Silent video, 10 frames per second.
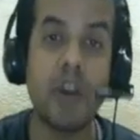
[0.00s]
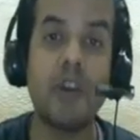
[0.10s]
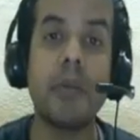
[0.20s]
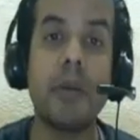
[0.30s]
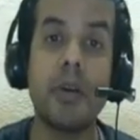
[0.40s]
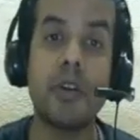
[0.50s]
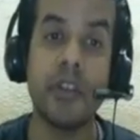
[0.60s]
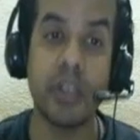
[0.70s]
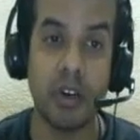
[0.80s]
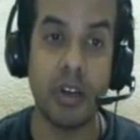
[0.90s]
I would be able to
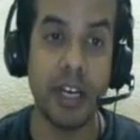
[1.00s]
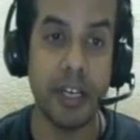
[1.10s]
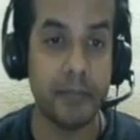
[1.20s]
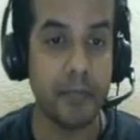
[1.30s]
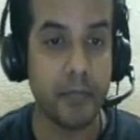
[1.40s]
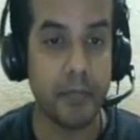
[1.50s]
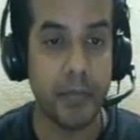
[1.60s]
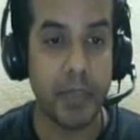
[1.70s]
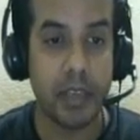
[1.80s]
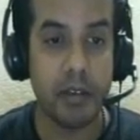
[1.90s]
recall it.
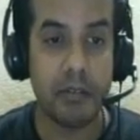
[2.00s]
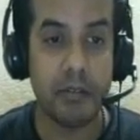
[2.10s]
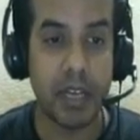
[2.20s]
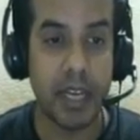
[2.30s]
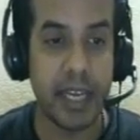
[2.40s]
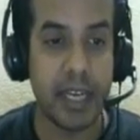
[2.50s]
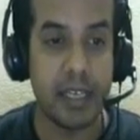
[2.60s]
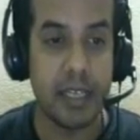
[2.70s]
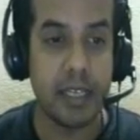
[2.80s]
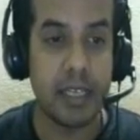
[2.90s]
Right?
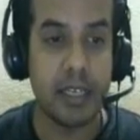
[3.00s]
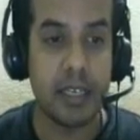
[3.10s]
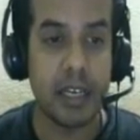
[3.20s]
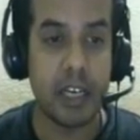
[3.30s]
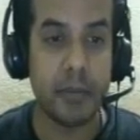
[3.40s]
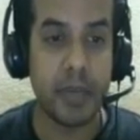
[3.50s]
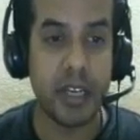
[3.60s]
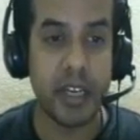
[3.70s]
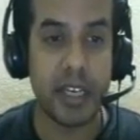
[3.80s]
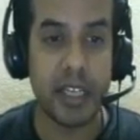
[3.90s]
I'll be
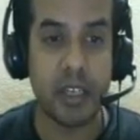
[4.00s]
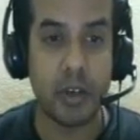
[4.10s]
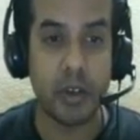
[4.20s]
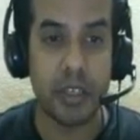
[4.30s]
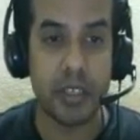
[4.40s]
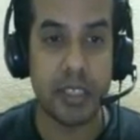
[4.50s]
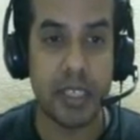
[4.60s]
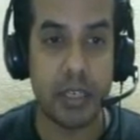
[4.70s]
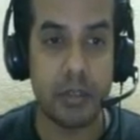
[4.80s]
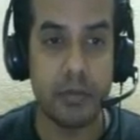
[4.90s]
creating the audience
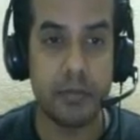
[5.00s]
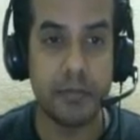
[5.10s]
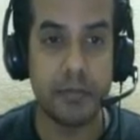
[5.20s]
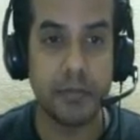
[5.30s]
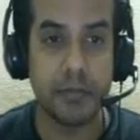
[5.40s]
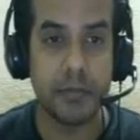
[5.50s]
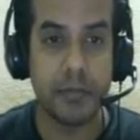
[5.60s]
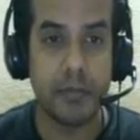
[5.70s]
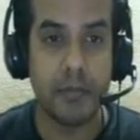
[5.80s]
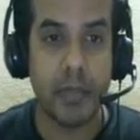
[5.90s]
now.
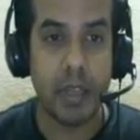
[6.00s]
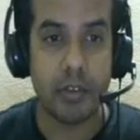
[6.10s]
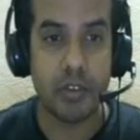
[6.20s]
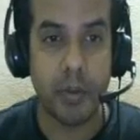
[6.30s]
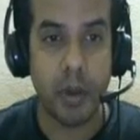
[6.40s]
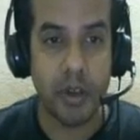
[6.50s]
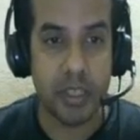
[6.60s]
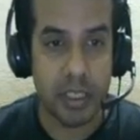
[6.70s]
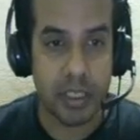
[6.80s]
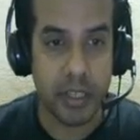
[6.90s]
So my
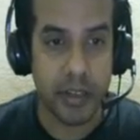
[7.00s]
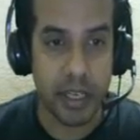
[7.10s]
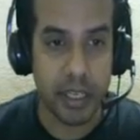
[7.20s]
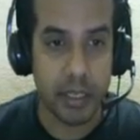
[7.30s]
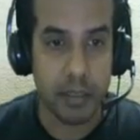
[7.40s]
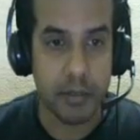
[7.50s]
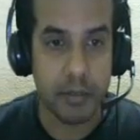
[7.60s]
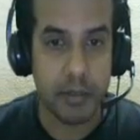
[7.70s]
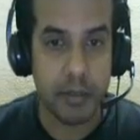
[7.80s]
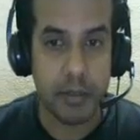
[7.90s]
audience is created.
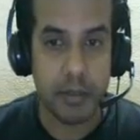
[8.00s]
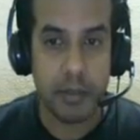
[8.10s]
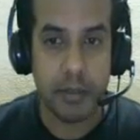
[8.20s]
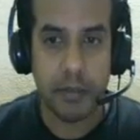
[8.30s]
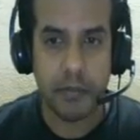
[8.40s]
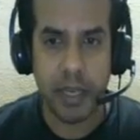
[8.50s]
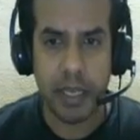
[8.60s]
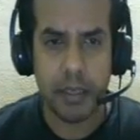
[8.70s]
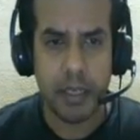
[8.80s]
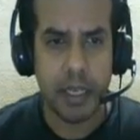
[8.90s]

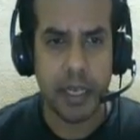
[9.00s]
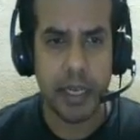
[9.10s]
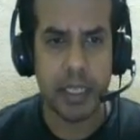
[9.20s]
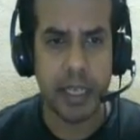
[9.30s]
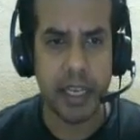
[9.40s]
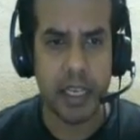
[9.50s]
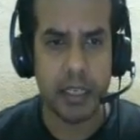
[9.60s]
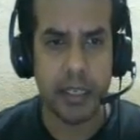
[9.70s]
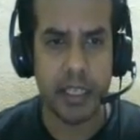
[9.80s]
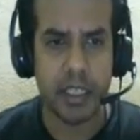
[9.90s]
Right? It is
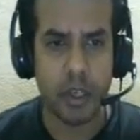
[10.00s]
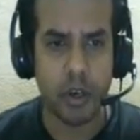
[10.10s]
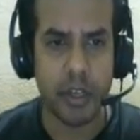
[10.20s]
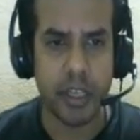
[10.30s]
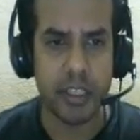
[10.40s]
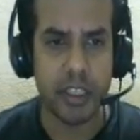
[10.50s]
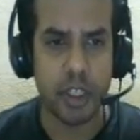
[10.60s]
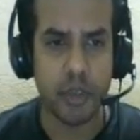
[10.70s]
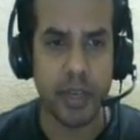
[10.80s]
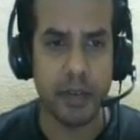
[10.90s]
like test audience
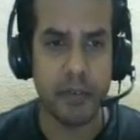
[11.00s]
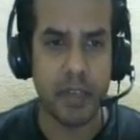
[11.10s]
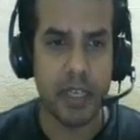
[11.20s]
12.